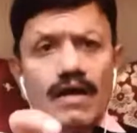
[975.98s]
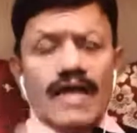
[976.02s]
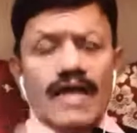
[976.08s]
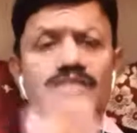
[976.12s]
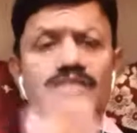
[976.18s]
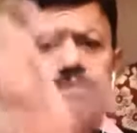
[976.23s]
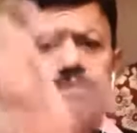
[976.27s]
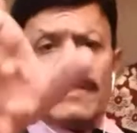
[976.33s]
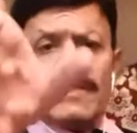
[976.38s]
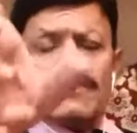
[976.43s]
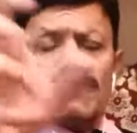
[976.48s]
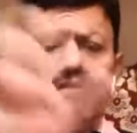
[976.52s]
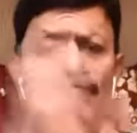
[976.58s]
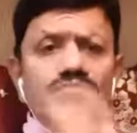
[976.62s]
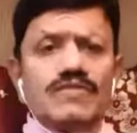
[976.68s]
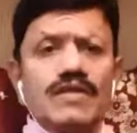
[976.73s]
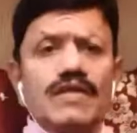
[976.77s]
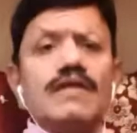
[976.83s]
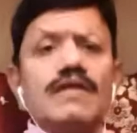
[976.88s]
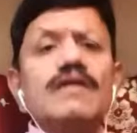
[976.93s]
aspect
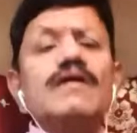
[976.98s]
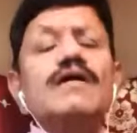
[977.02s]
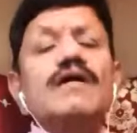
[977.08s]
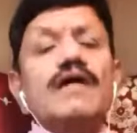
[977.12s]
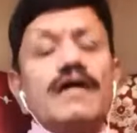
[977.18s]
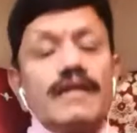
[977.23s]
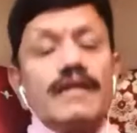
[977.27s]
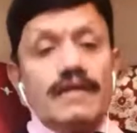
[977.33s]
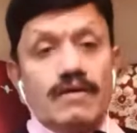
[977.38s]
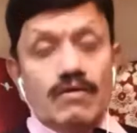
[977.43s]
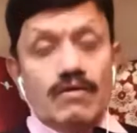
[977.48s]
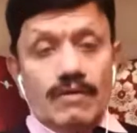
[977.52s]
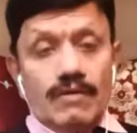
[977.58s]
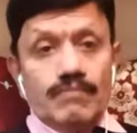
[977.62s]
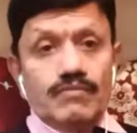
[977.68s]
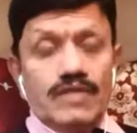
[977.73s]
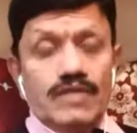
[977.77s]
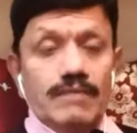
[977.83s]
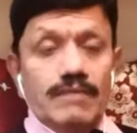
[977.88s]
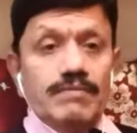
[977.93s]
of the
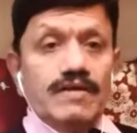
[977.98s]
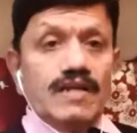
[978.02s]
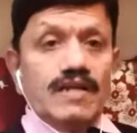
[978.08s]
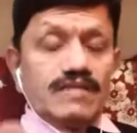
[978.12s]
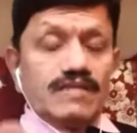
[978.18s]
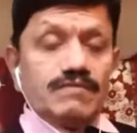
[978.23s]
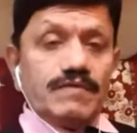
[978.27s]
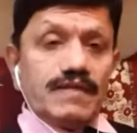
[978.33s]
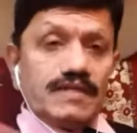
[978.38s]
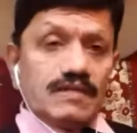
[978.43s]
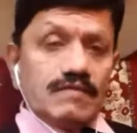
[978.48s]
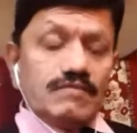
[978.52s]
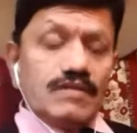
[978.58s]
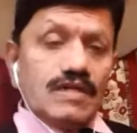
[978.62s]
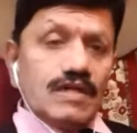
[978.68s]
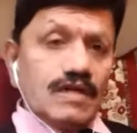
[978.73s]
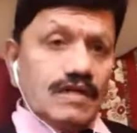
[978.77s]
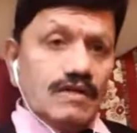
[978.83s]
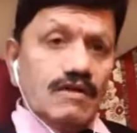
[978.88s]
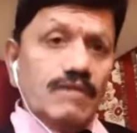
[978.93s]
curriculum. Triad aspect of
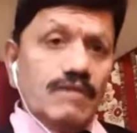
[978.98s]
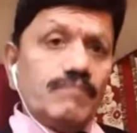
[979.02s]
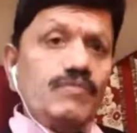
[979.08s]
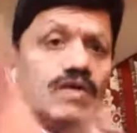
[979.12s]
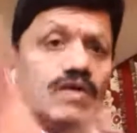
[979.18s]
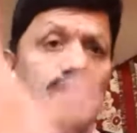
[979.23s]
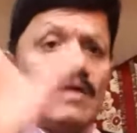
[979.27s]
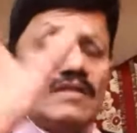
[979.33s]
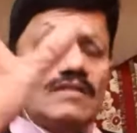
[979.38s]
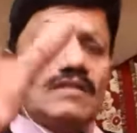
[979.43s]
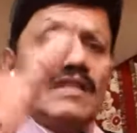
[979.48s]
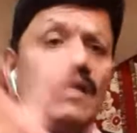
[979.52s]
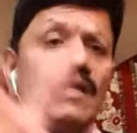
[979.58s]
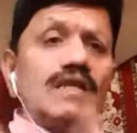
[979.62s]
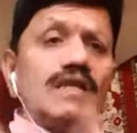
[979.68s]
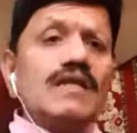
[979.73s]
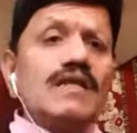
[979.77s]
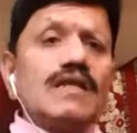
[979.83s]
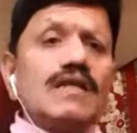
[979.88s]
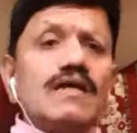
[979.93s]
the curriculum. There
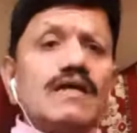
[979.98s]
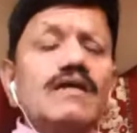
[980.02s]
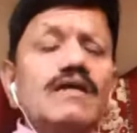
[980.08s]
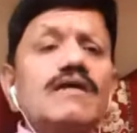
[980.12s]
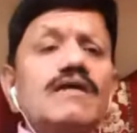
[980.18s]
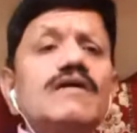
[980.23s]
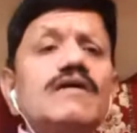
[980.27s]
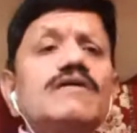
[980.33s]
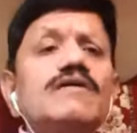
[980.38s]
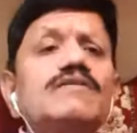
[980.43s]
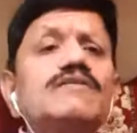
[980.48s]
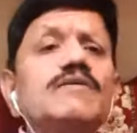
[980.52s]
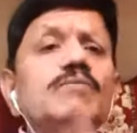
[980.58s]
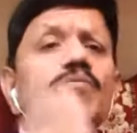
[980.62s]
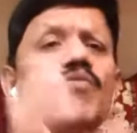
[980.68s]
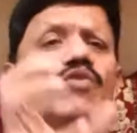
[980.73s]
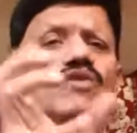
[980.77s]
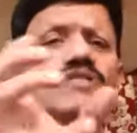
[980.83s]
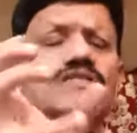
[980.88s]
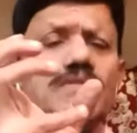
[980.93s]
are the
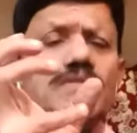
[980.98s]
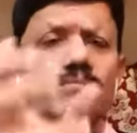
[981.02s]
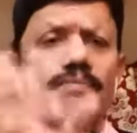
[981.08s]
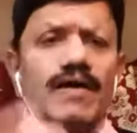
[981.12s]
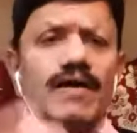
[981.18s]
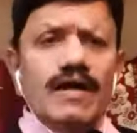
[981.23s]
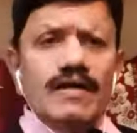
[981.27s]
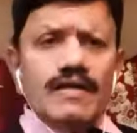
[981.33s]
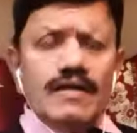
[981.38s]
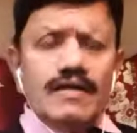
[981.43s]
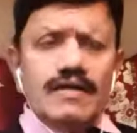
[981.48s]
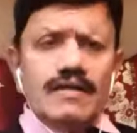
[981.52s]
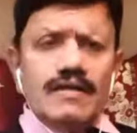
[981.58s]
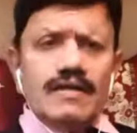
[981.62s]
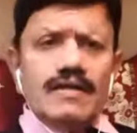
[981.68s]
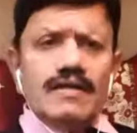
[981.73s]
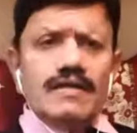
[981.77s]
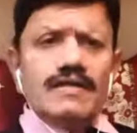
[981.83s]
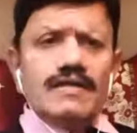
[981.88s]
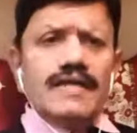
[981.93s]
most important
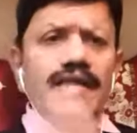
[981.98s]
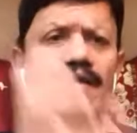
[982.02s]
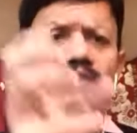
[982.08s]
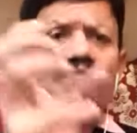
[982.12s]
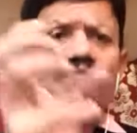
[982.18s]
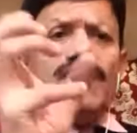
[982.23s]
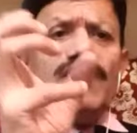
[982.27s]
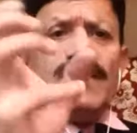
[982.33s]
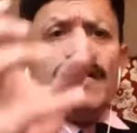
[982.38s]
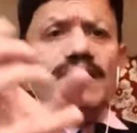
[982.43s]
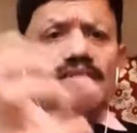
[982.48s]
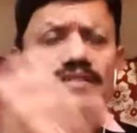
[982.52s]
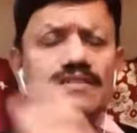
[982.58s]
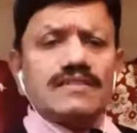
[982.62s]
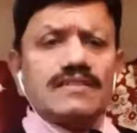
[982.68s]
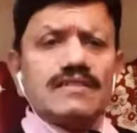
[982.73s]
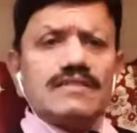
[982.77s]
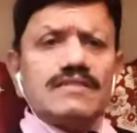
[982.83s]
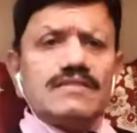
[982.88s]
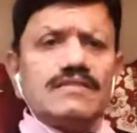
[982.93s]
10
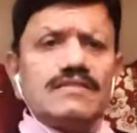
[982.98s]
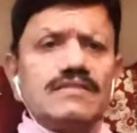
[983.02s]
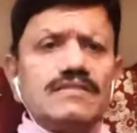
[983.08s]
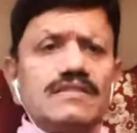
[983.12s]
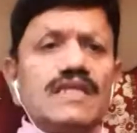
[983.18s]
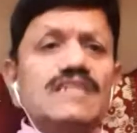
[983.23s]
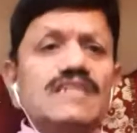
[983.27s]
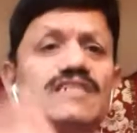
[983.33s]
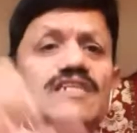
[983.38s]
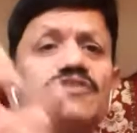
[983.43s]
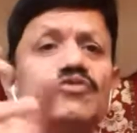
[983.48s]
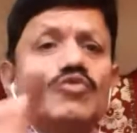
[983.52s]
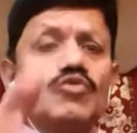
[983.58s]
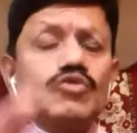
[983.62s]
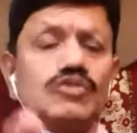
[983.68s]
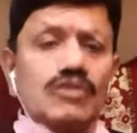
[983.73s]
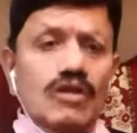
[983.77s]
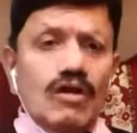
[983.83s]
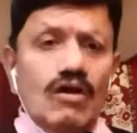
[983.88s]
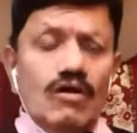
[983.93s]
ways,
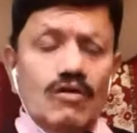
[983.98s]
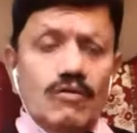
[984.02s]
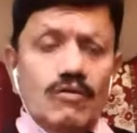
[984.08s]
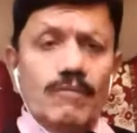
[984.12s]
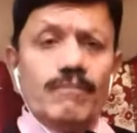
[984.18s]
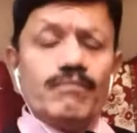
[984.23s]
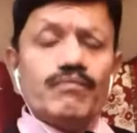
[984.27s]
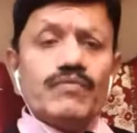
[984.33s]
Dasasutralu,